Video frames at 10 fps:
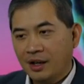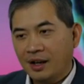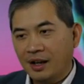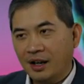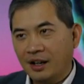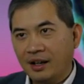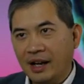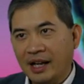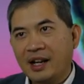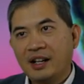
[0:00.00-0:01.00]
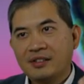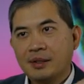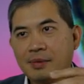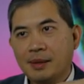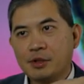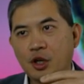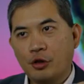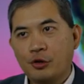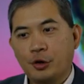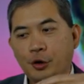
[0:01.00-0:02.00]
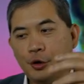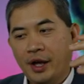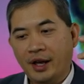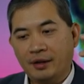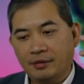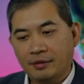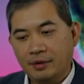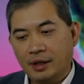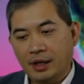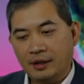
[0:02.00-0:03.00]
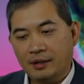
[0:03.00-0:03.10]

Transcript: uh, I kind of sometimes go through and uh,